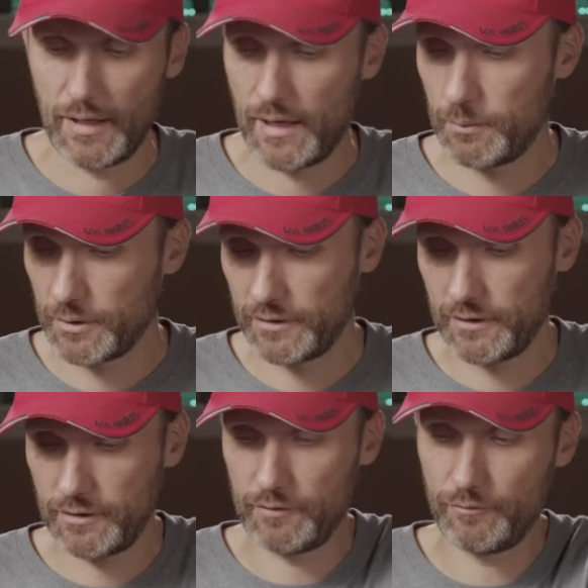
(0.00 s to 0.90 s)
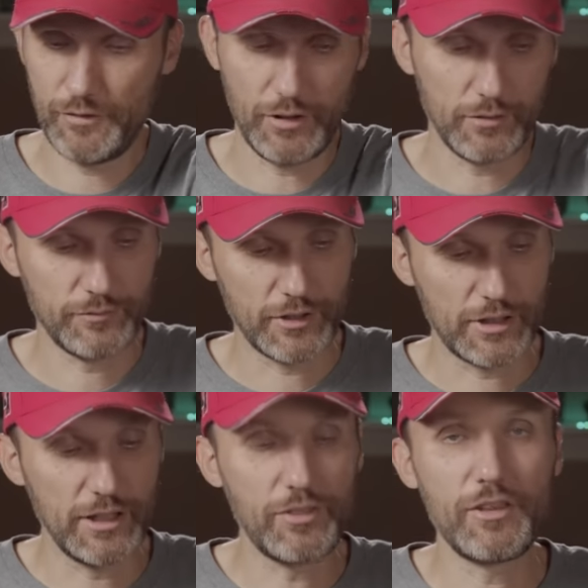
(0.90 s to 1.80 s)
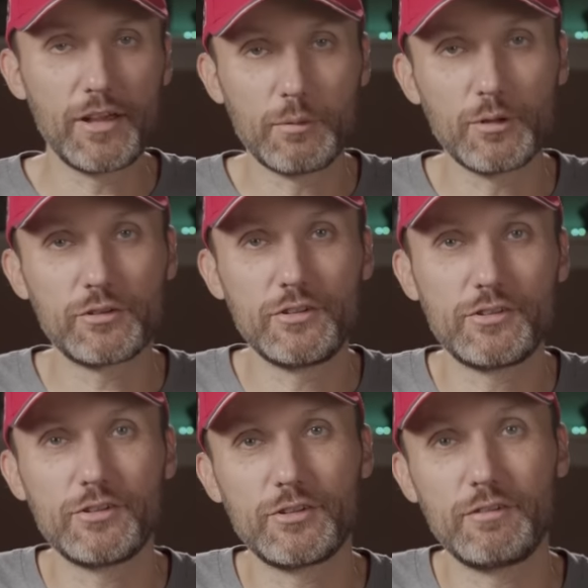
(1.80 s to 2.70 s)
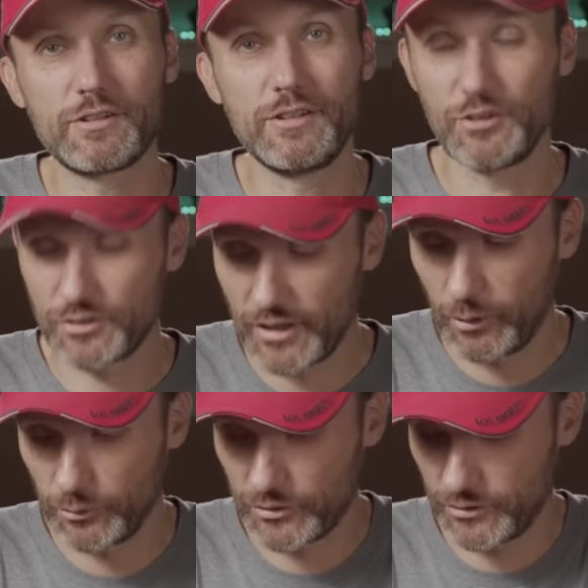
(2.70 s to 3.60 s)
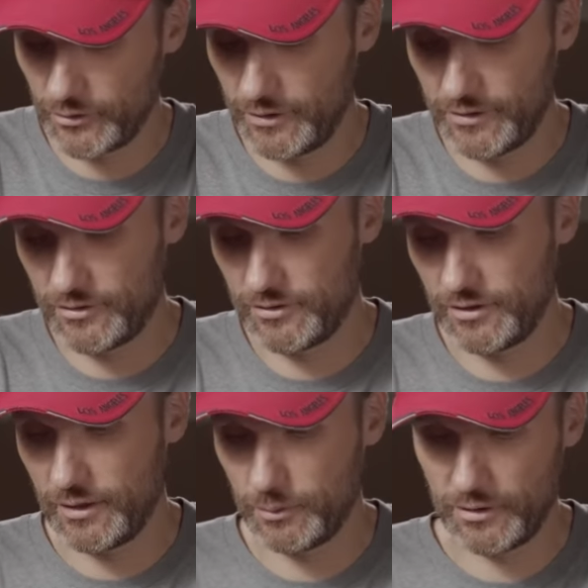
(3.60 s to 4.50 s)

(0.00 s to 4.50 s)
Uh, but, you know, the key thing about this is obviously the sound. So let's see how